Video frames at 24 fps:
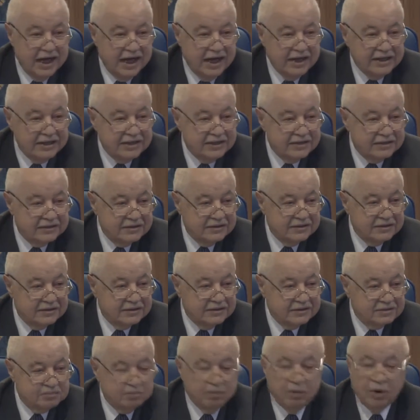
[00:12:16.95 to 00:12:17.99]
any
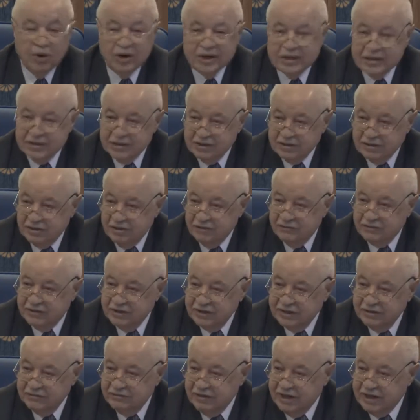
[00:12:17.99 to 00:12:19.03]
spoiler of
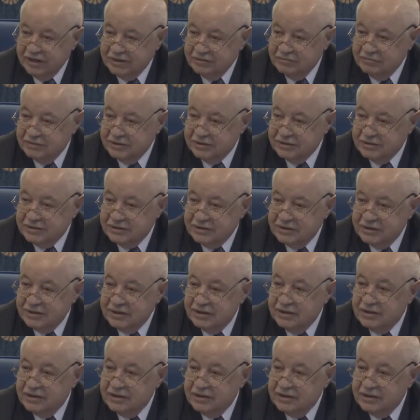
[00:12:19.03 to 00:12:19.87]
the environment